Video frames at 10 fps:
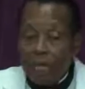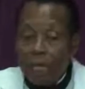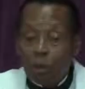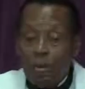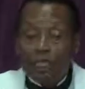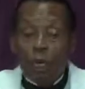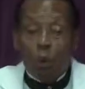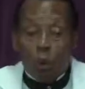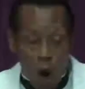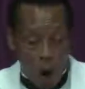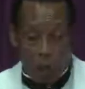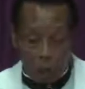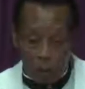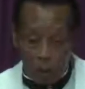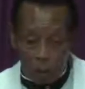it was a
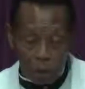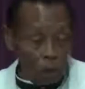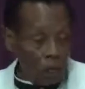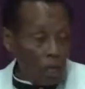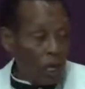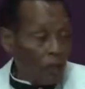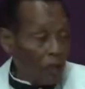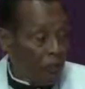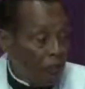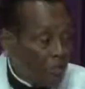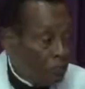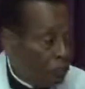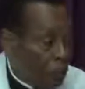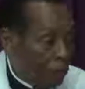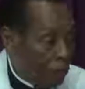war. The faith
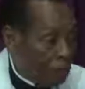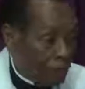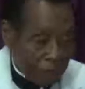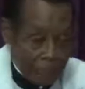people, the